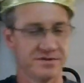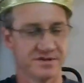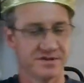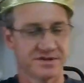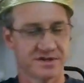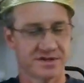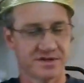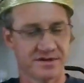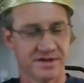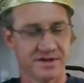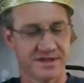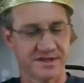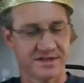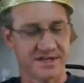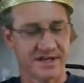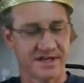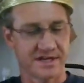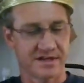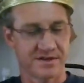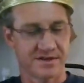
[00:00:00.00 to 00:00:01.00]
let's go ahead and
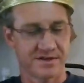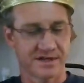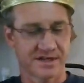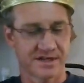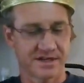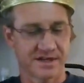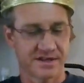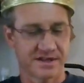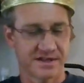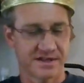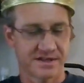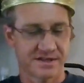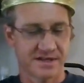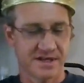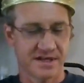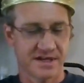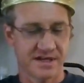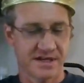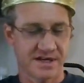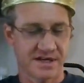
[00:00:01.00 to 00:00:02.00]
take a look at this
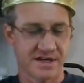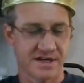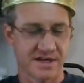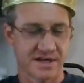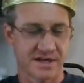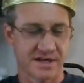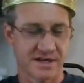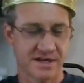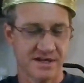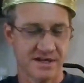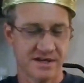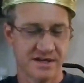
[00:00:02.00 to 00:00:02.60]
nug.